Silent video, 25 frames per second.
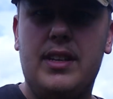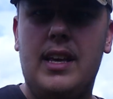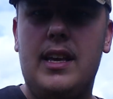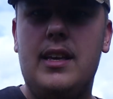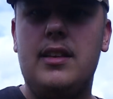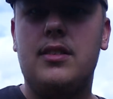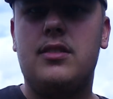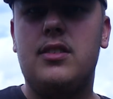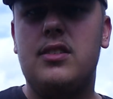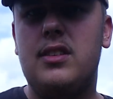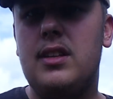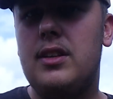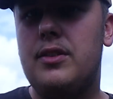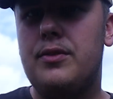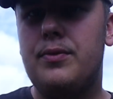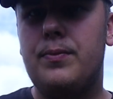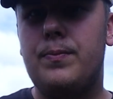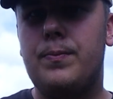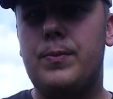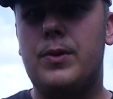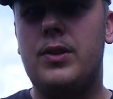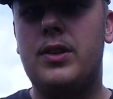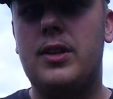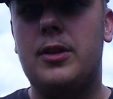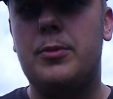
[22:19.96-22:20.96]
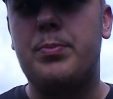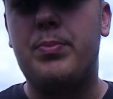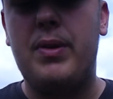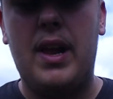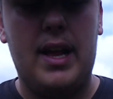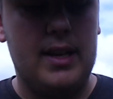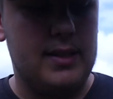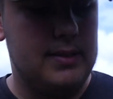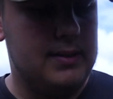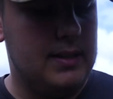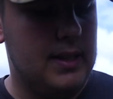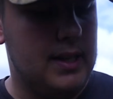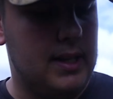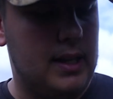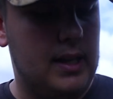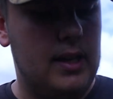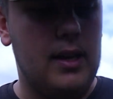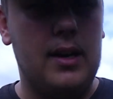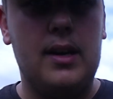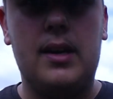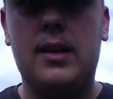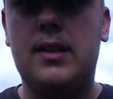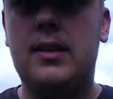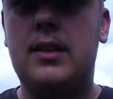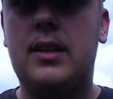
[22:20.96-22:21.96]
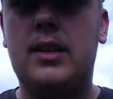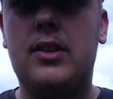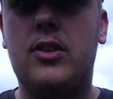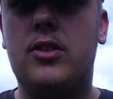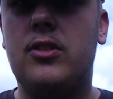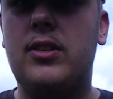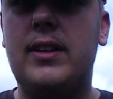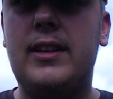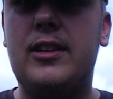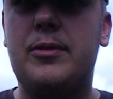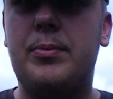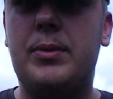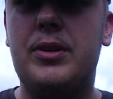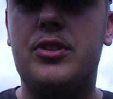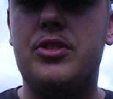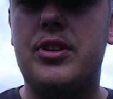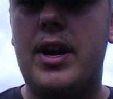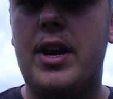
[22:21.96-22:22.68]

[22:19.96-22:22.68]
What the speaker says: as it is because it's plastic. It doesn't need to be